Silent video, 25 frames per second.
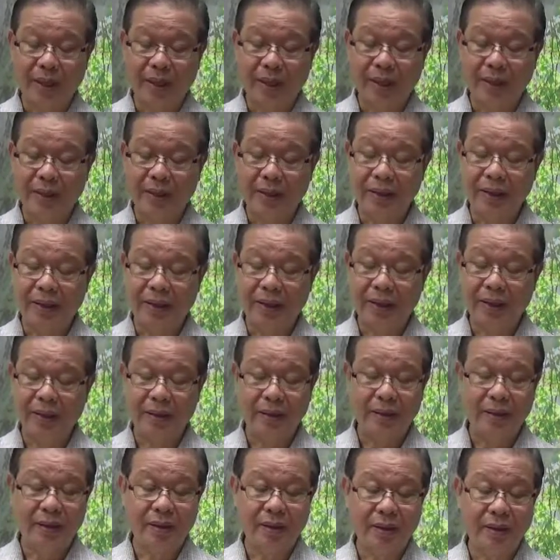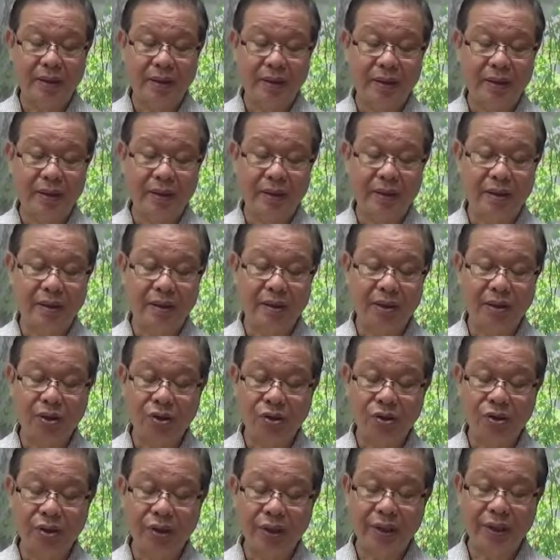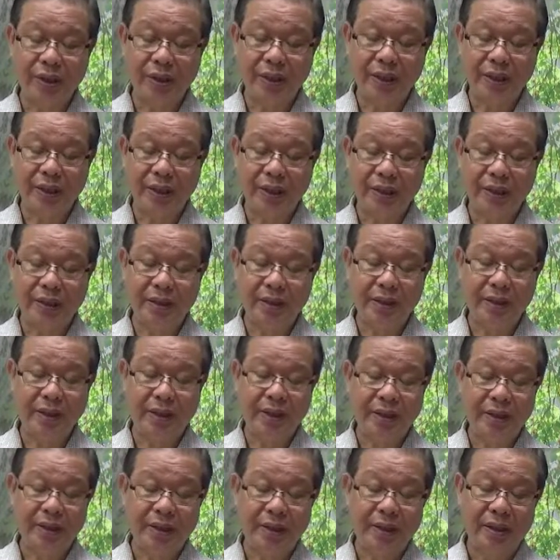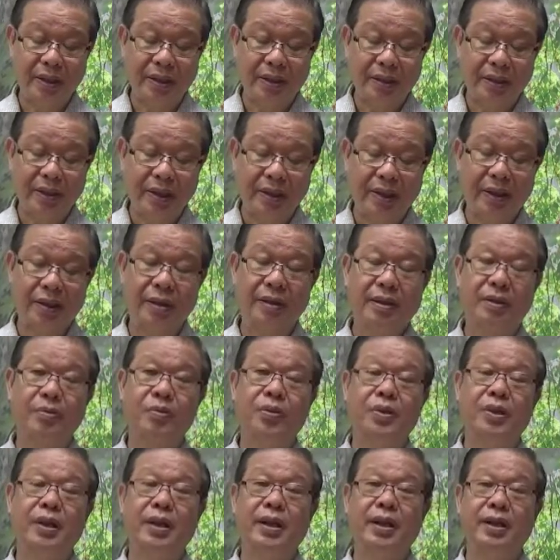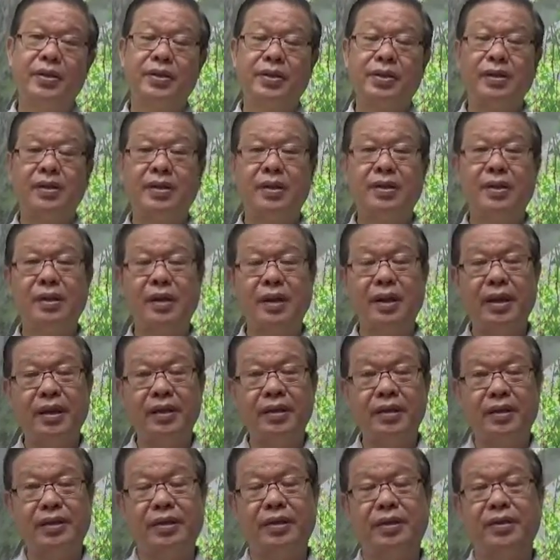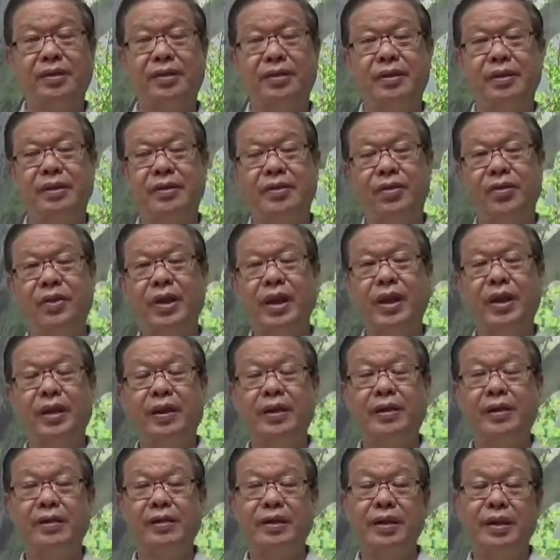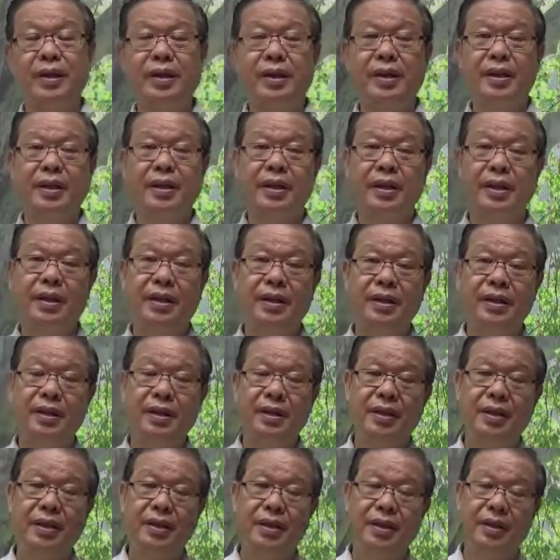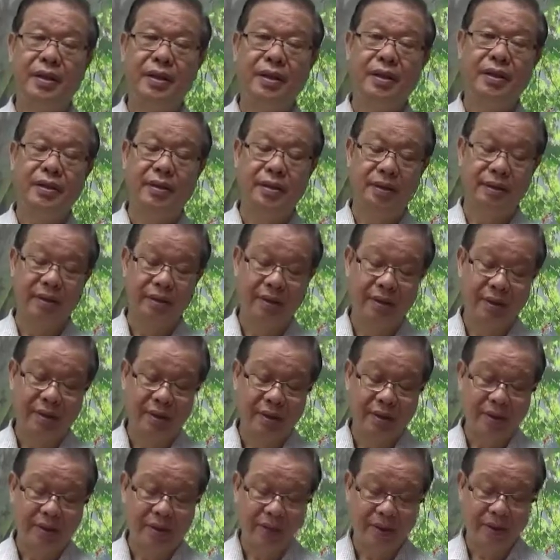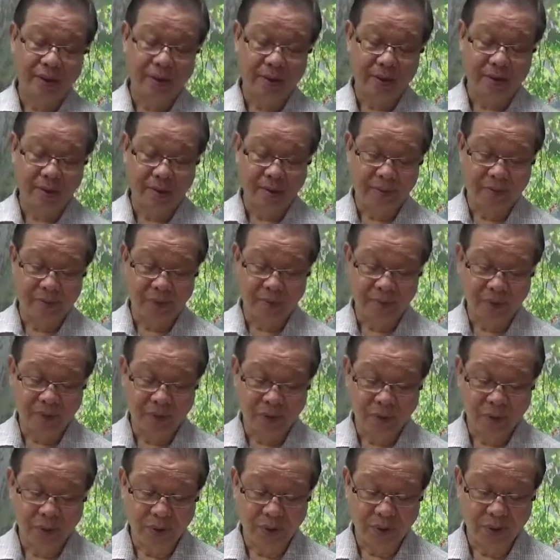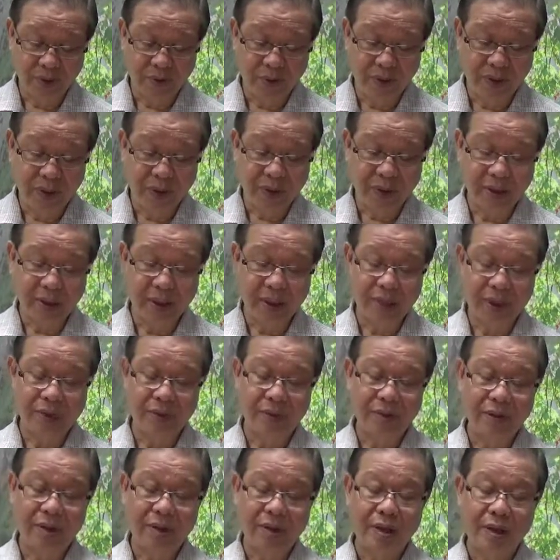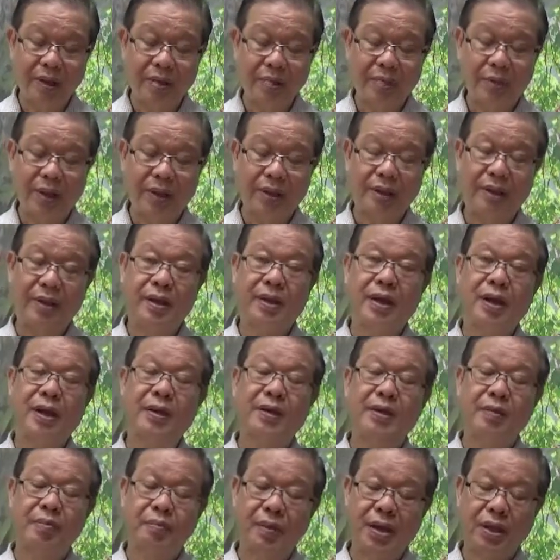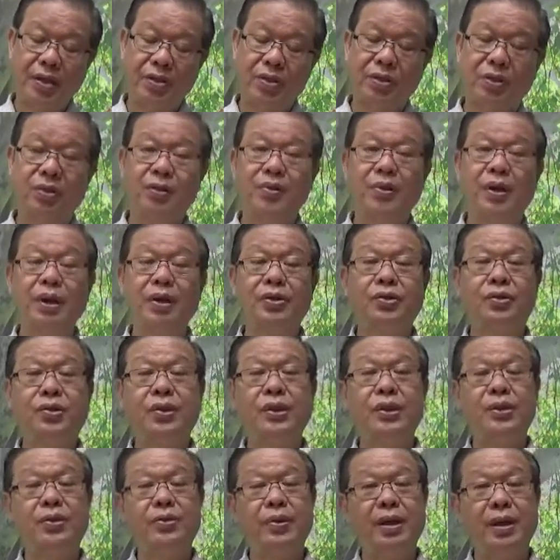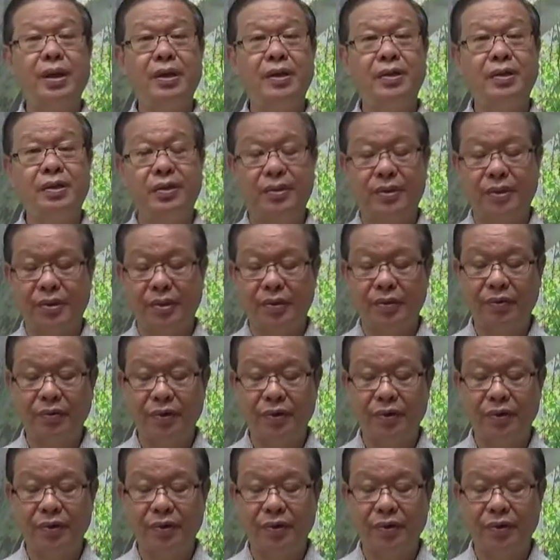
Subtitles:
And then lodging again, the Buddha has a little hut, a little cell in the squirrel's feeding ground, but there are other monks who are tree dwellers,